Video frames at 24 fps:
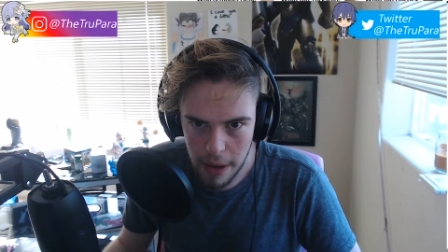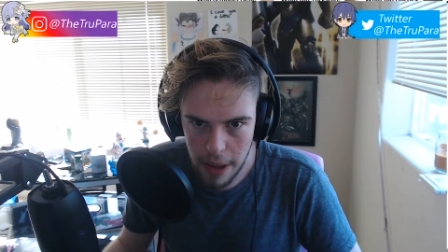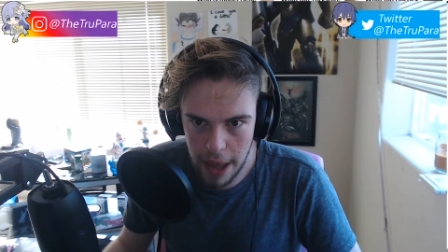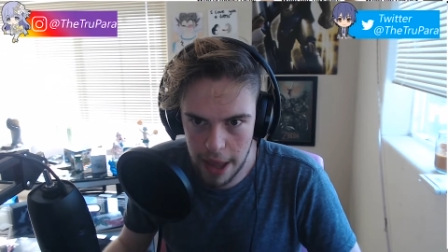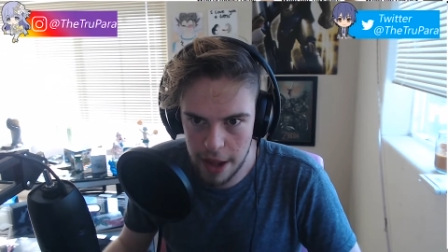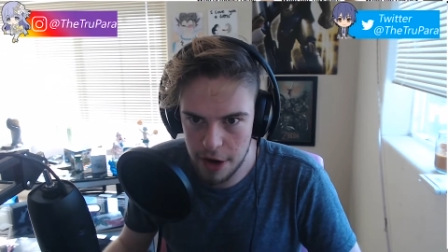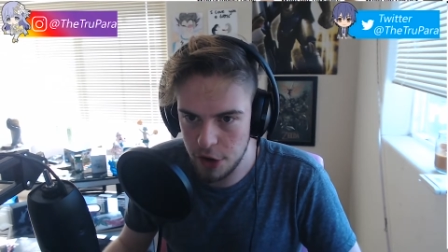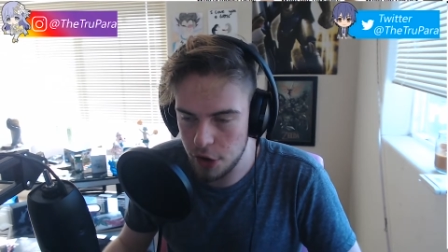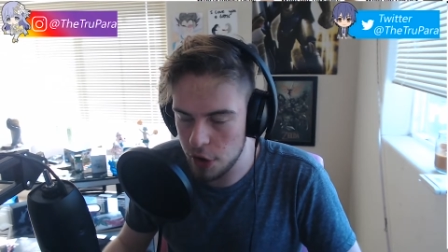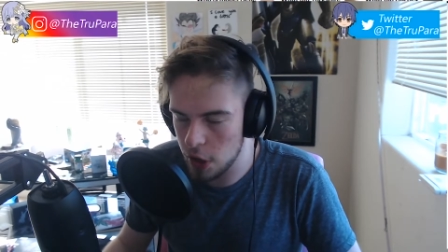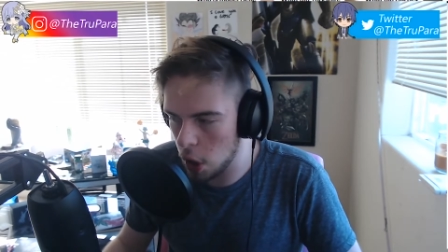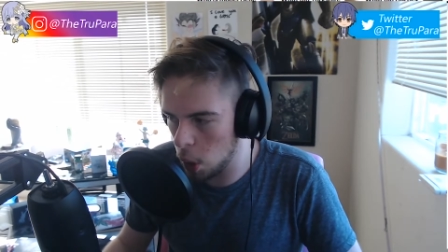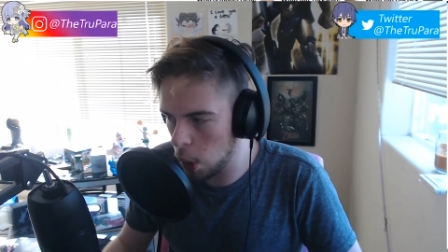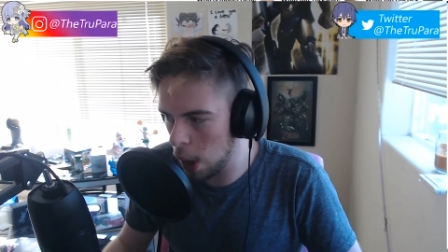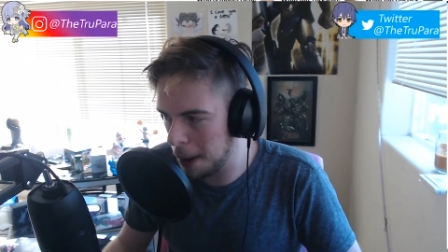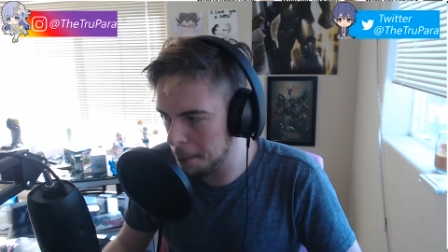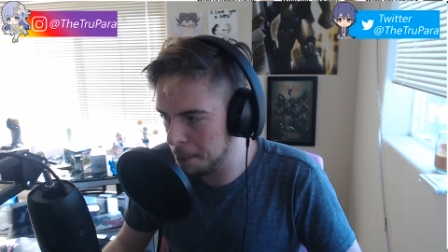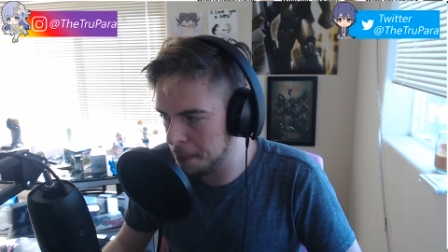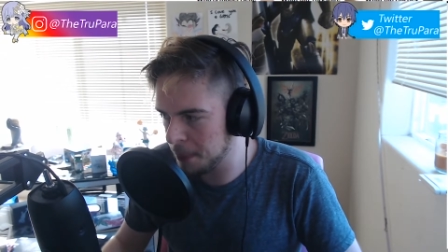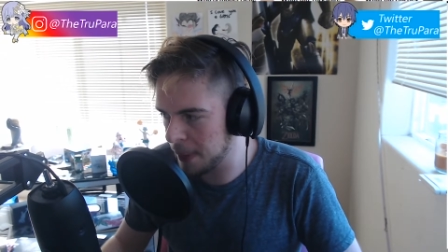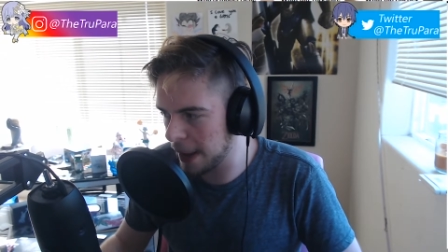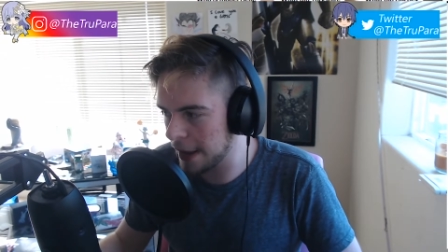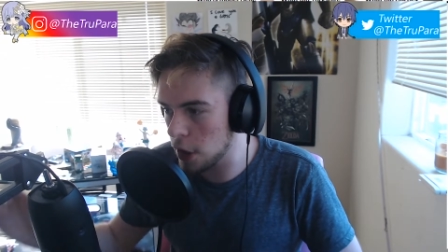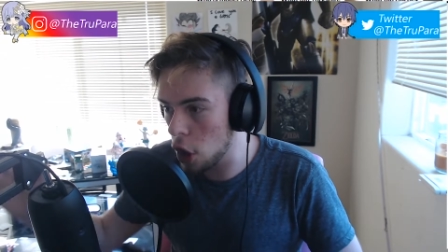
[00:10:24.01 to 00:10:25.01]
and you go
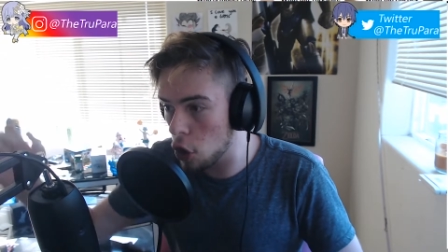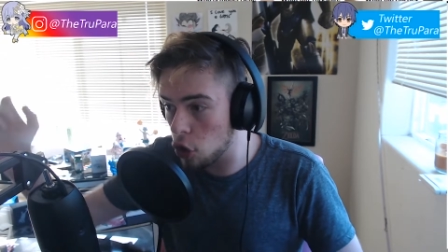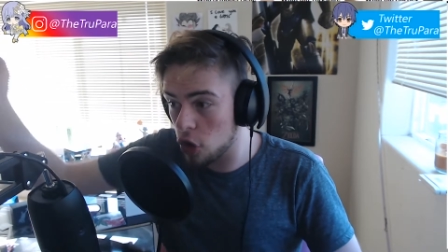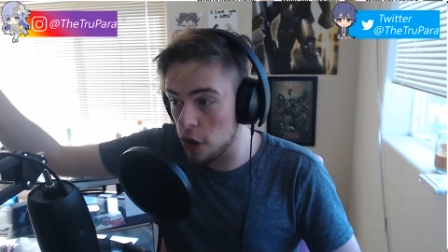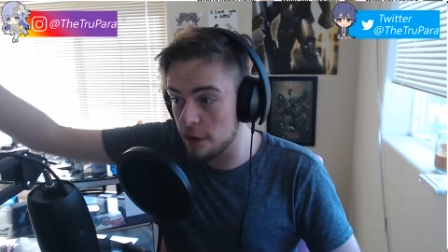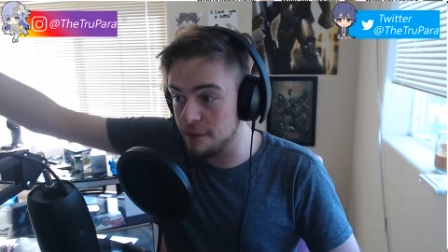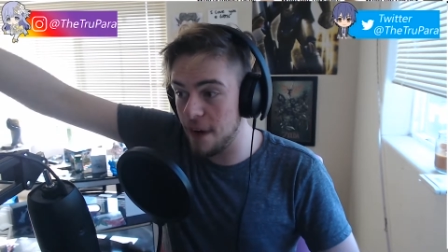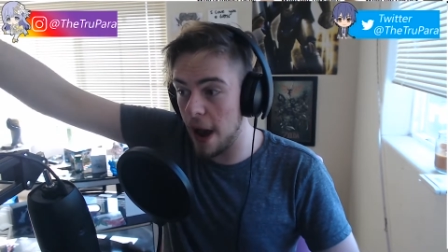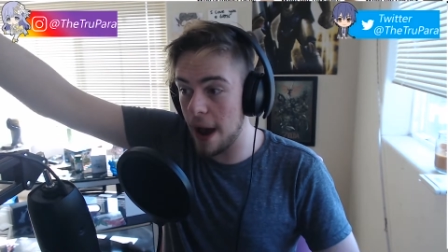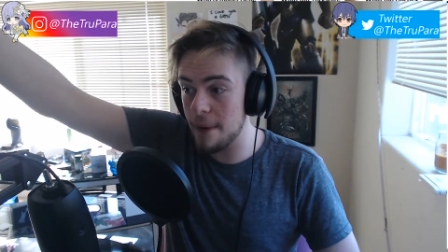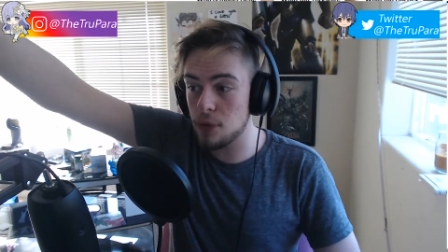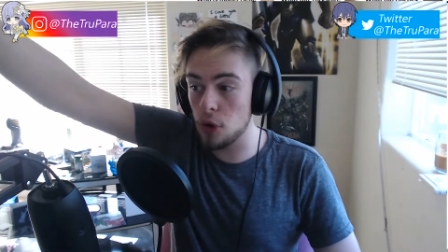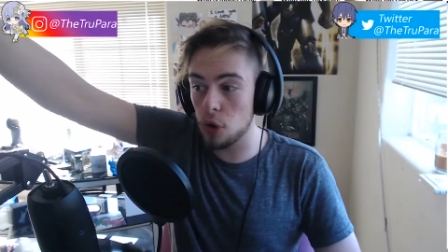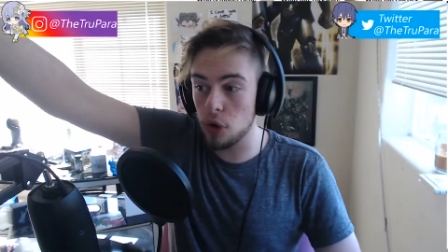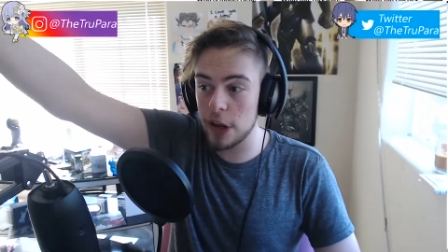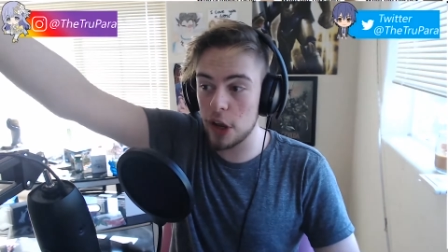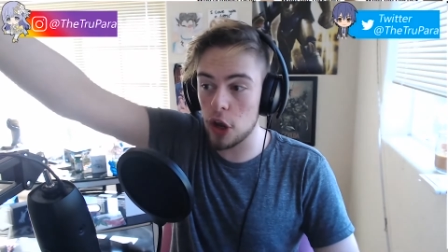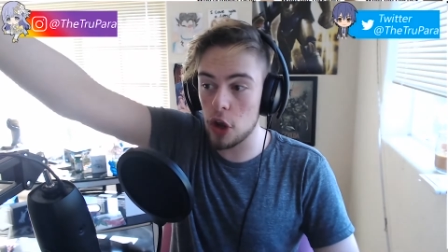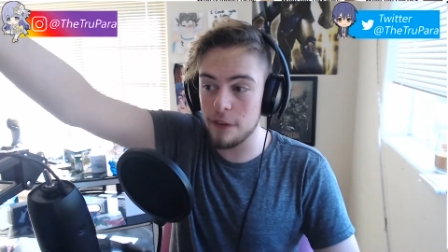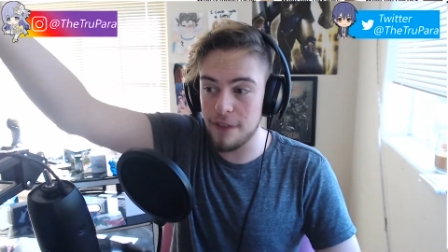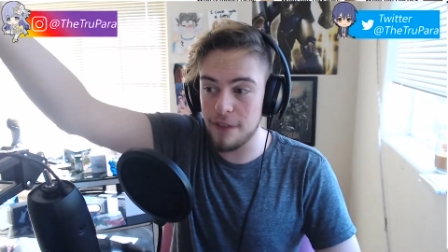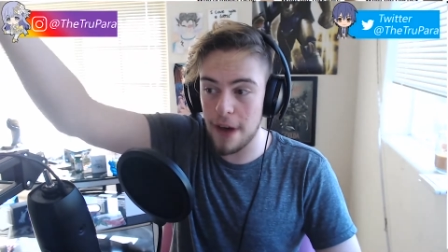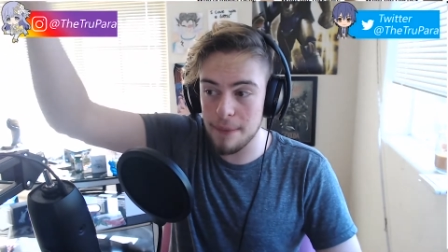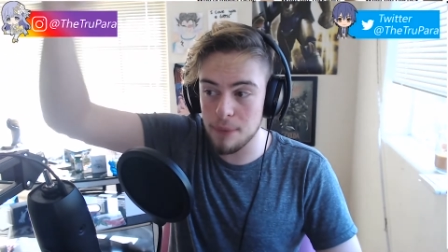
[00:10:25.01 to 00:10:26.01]
up and like, yo, good vibes
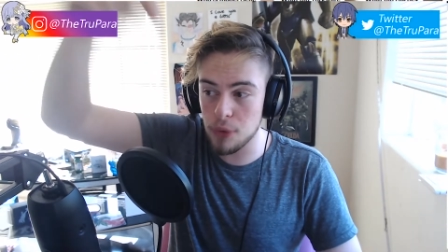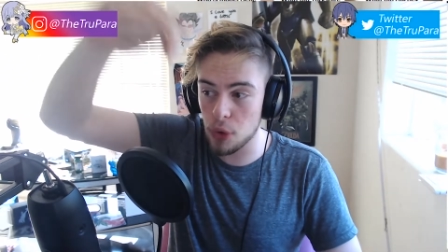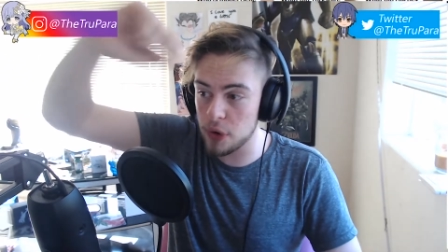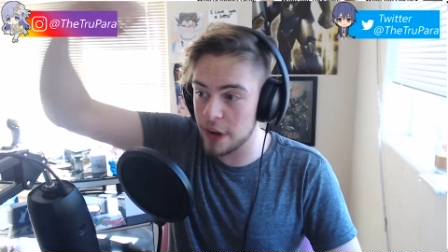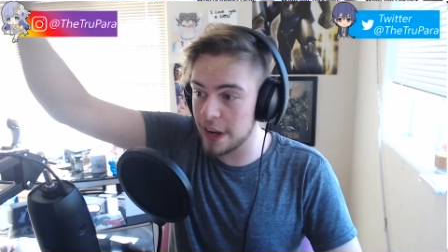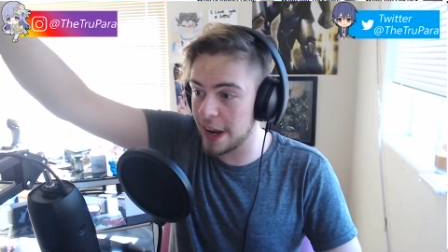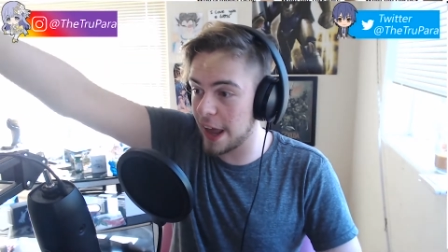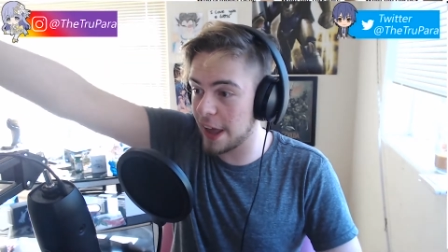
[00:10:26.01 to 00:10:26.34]
only,